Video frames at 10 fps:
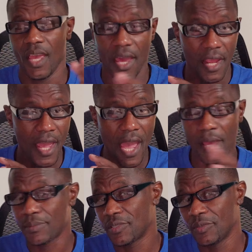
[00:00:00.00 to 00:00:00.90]
and I
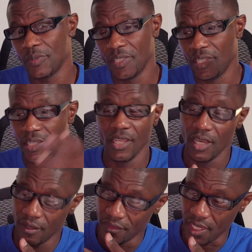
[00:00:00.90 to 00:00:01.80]
absolutely
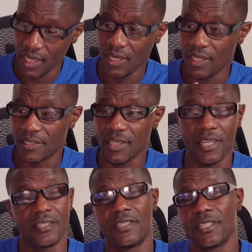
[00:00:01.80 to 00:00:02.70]
love the Endless
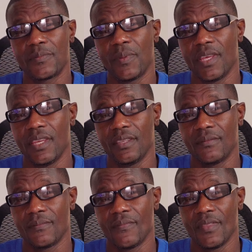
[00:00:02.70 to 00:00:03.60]
Edge display.
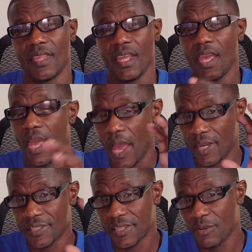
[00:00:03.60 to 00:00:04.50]

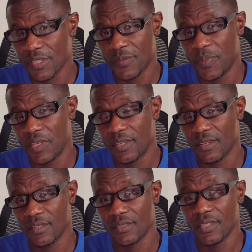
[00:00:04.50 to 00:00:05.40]
And the stereo
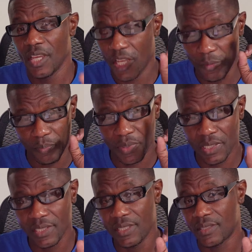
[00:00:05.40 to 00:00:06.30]
speakers
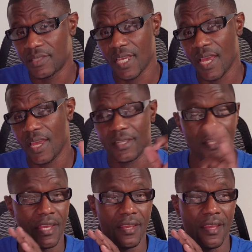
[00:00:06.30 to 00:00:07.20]
completes that
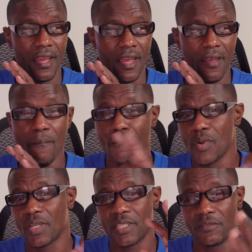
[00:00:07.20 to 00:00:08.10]

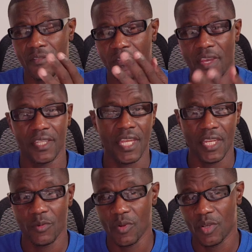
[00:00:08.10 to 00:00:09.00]
immersive effect that
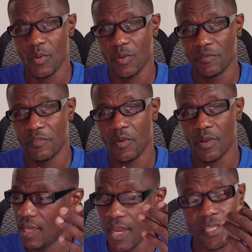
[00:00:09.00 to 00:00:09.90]
they were going
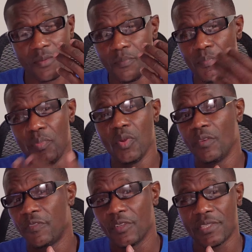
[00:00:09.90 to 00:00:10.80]
for. It has a
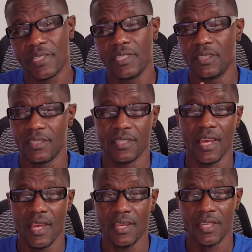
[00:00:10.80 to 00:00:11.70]
beautiful, sleek
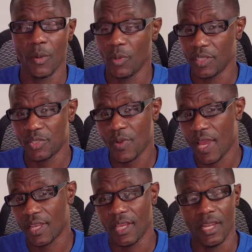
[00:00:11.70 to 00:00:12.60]
design that will attract a